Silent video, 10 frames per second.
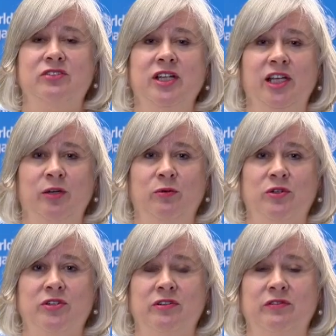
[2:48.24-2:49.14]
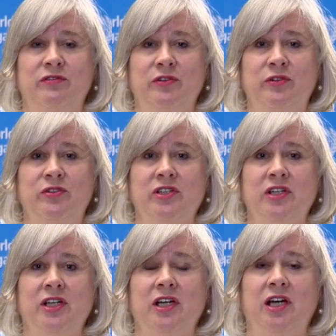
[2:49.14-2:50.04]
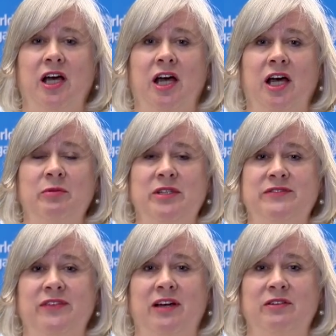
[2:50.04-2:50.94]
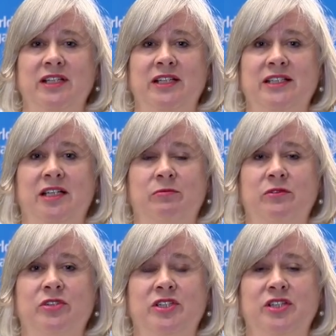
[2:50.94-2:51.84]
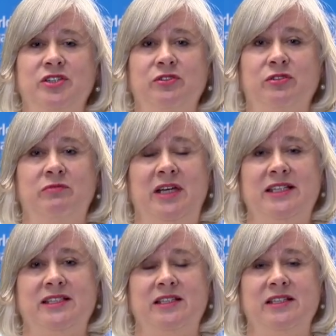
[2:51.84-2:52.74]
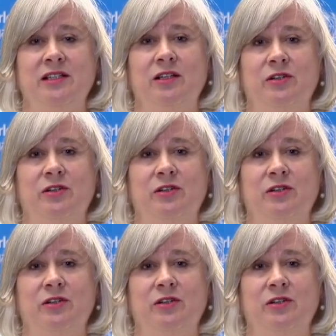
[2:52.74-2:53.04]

drinking water and food. Um, it's found in some traditional medicines and